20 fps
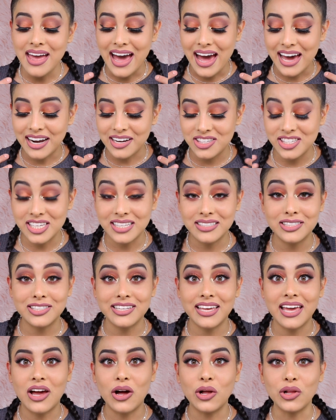had a chance
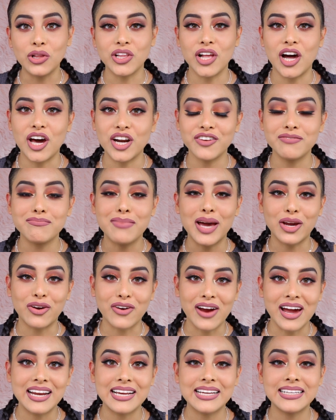to get a lot of my
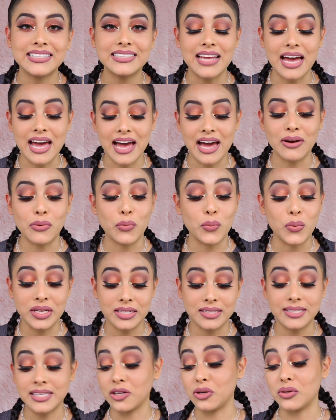gratis at one
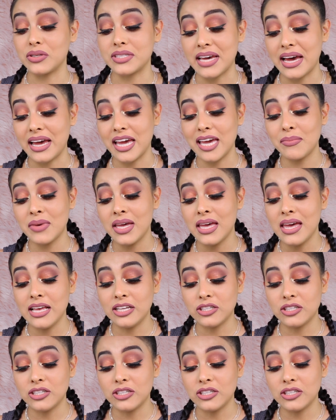single time.